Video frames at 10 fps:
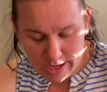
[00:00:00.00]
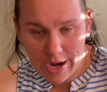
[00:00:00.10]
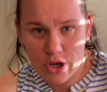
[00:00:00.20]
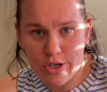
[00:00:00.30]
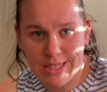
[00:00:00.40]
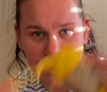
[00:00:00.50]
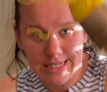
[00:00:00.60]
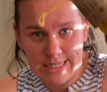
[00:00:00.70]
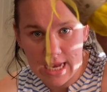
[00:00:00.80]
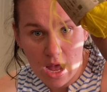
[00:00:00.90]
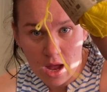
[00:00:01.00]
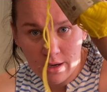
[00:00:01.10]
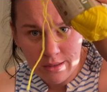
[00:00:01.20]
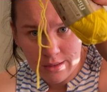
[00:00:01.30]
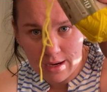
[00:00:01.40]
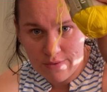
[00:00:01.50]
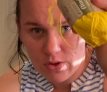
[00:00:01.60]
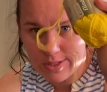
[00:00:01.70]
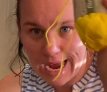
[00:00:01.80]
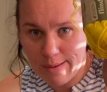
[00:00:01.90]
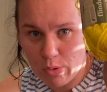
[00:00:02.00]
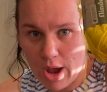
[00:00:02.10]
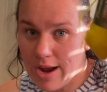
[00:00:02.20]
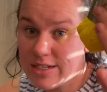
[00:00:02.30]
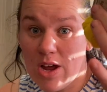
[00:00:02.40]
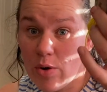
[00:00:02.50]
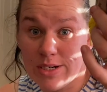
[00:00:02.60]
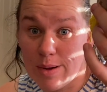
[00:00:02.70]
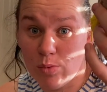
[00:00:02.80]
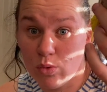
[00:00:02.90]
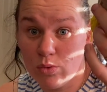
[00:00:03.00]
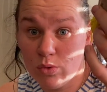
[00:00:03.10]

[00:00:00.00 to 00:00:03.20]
I used this yarn. Even though it's 8 ply, I just held it double.